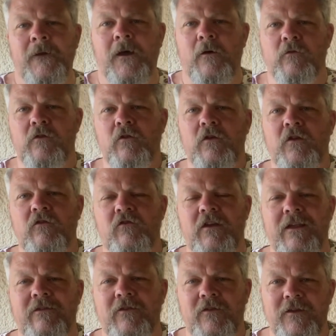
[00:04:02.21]
I was looking at
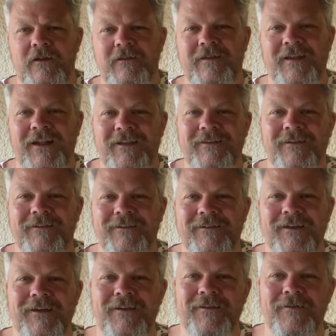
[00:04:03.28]
sheds on the internet the other
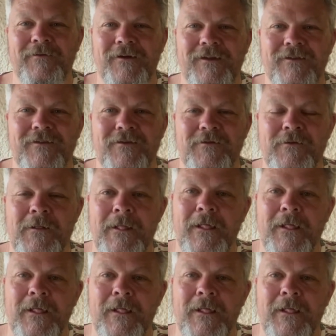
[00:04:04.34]
day, the way you do.